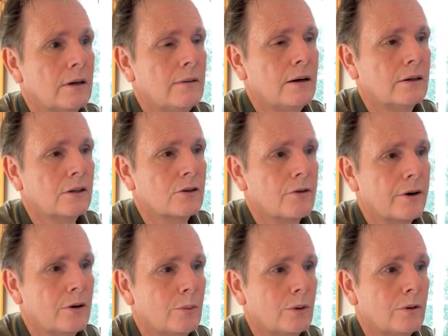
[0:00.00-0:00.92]

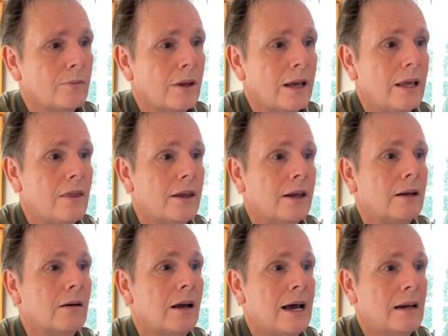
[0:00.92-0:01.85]
incredible, and
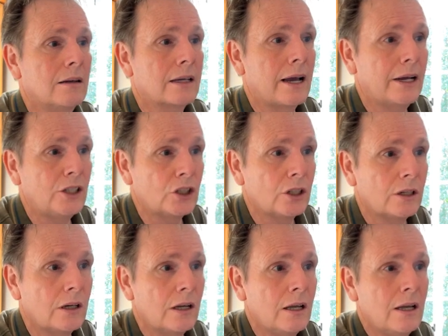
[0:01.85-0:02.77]
then
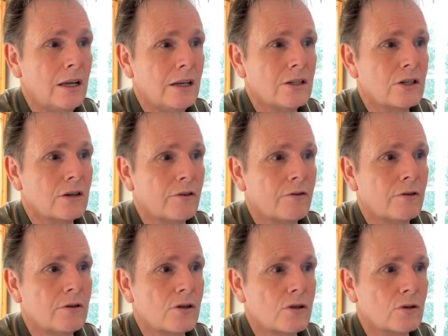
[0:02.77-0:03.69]
alocasia and
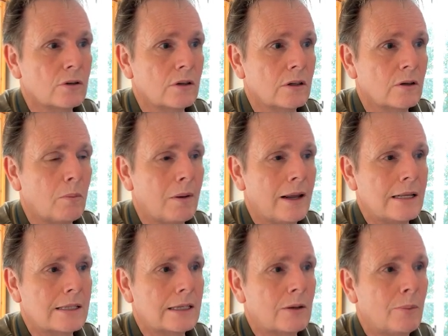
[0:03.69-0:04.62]
different sort of little
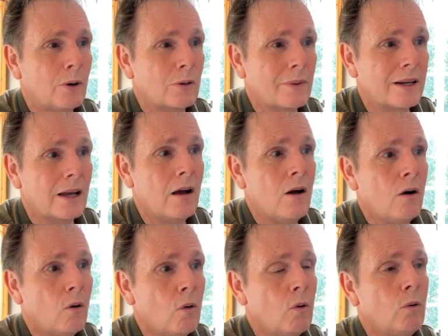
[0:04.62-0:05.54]
plants down the bottom here.
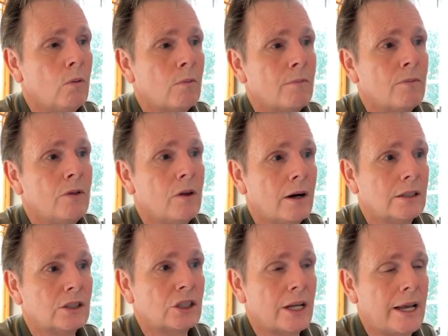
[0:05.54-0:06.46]
All
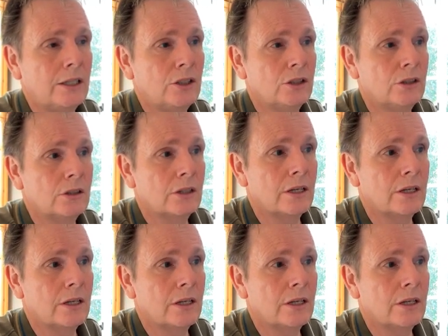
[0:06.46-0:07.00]
nice changes